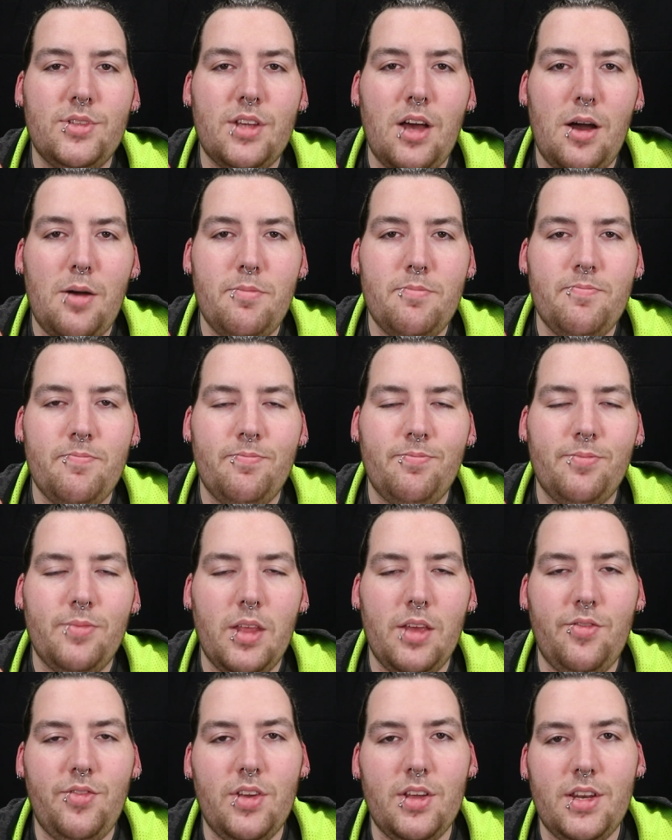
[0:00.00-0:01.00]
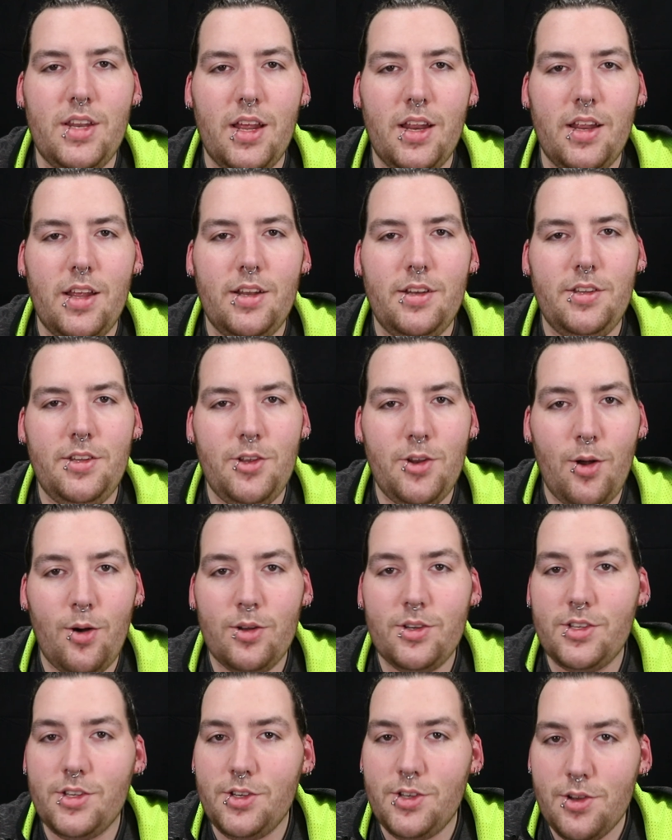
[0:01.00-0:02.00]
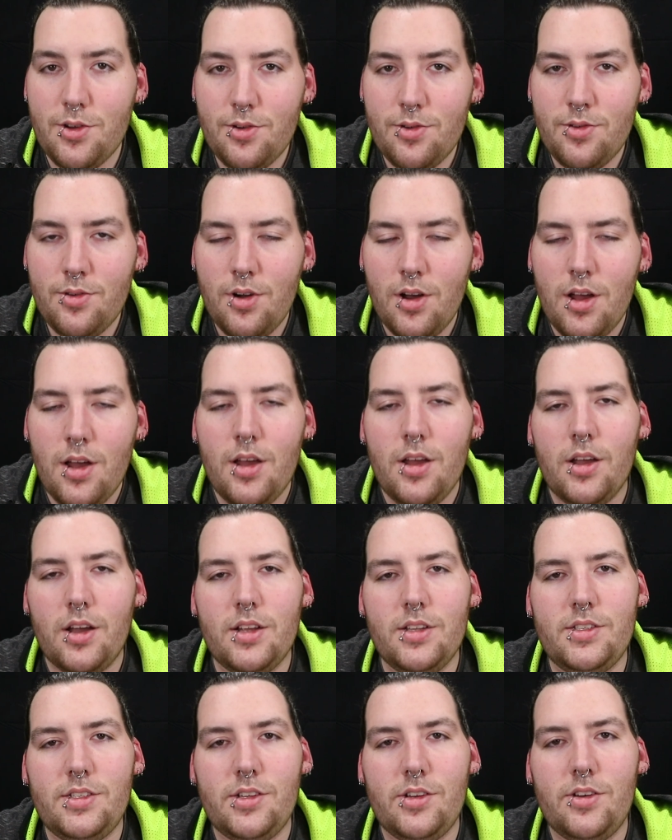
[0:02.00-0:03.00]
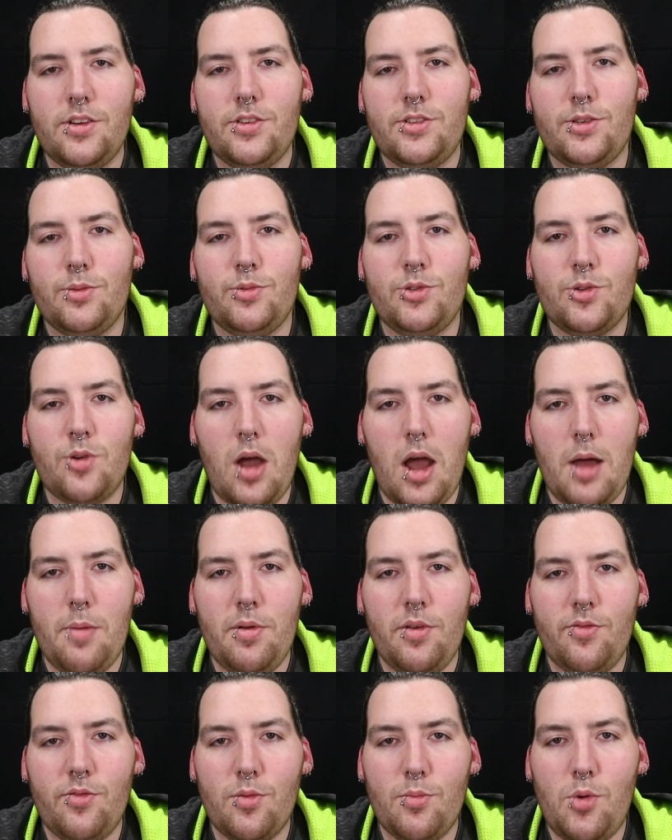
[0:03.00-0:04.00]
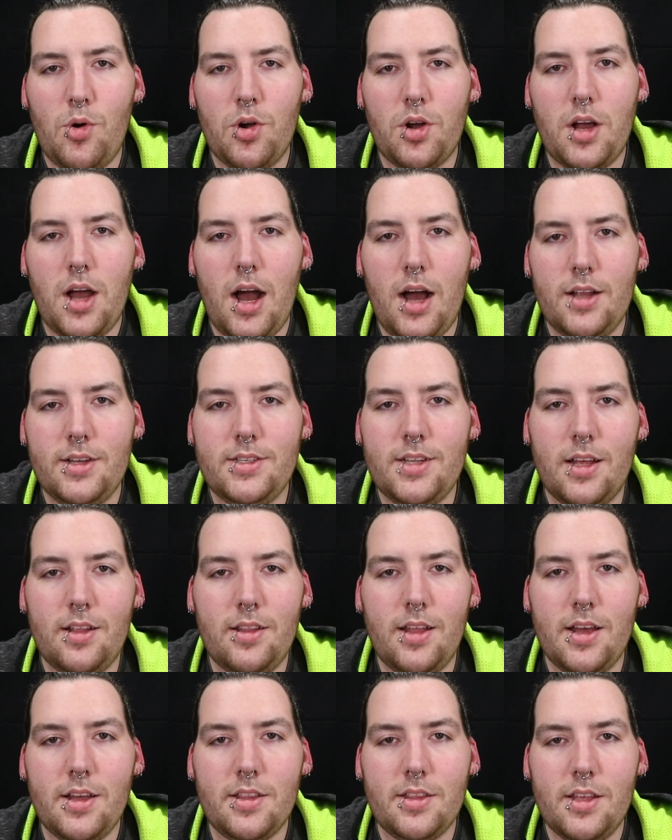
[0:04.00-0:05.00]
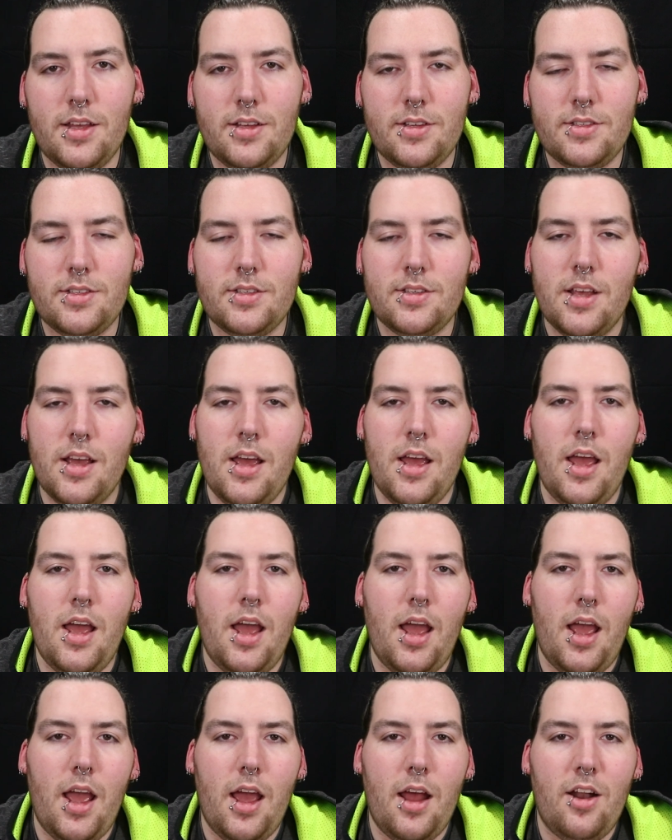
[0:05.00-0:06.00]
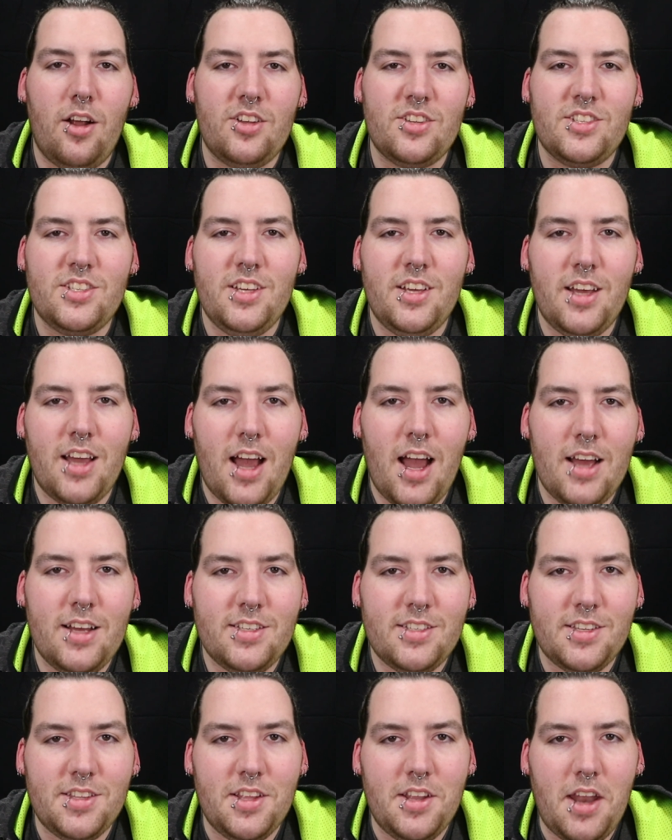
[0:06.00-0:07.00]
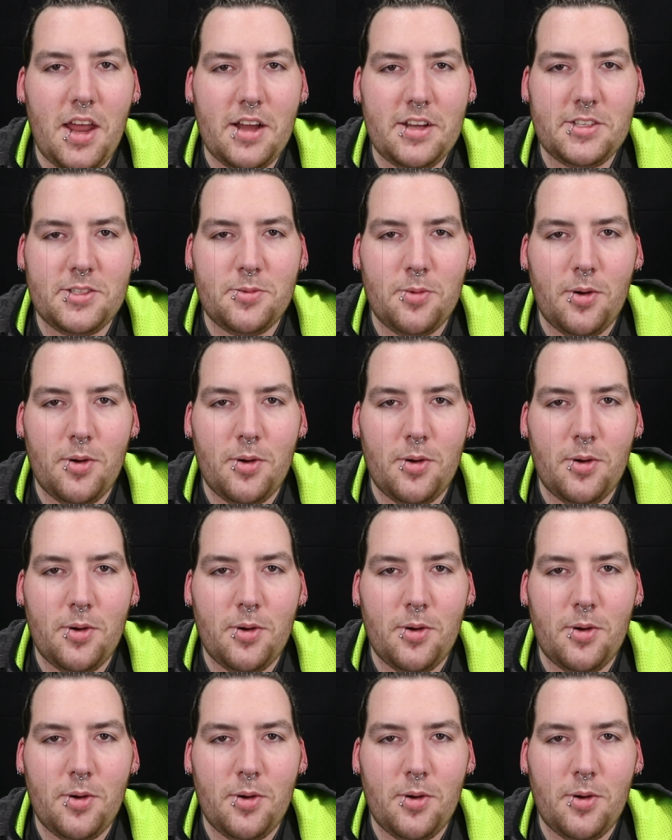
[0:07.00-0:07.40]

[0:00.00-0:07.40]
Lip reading: up. If you didn't, you know what to do. Consider subscribing for more content like this, and I'll see you guys in the next